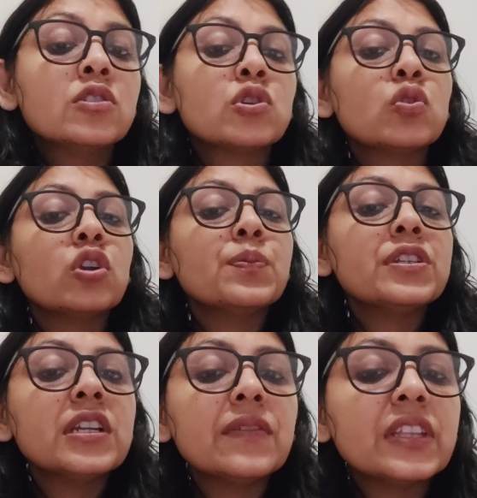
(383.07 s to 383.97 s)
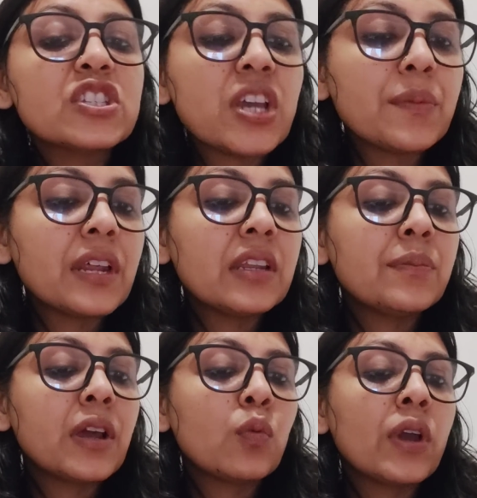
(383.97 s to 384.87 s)
So you could be dealing with a Gemini,
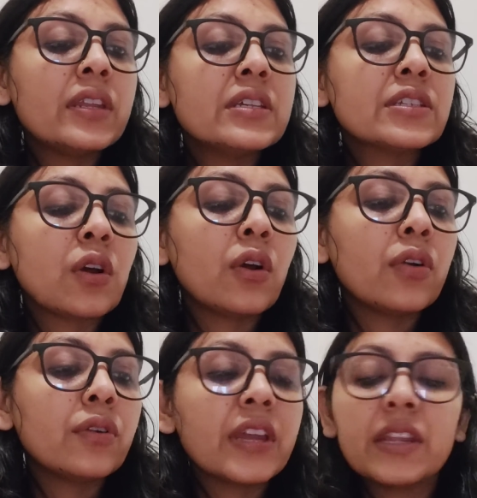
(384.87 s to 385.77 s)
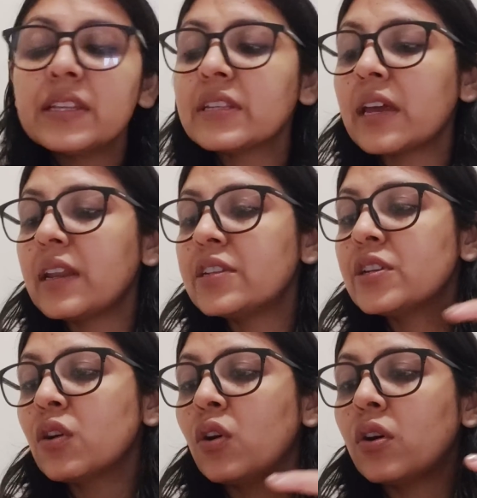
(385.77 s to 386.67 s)
Libra, Aquarius or Aries
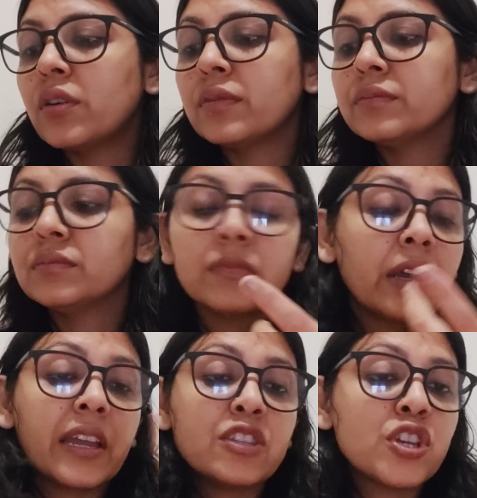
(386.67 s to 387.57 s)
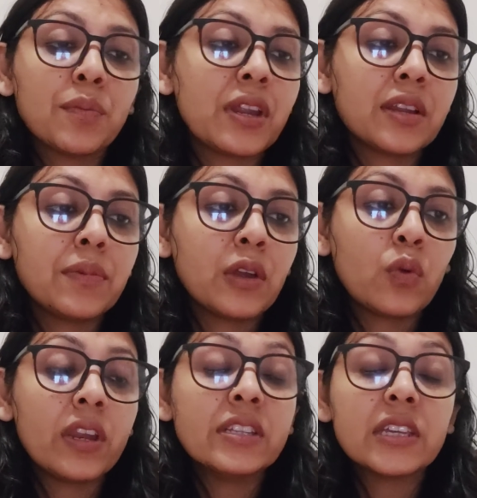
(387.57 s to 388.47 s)
energy, or again Gemini, Libra,
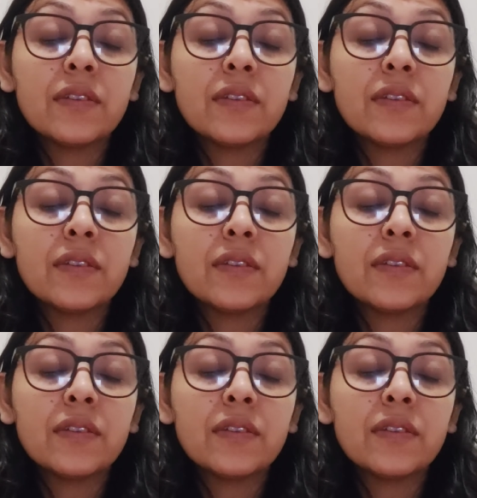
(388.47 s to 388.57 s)
Aquarius.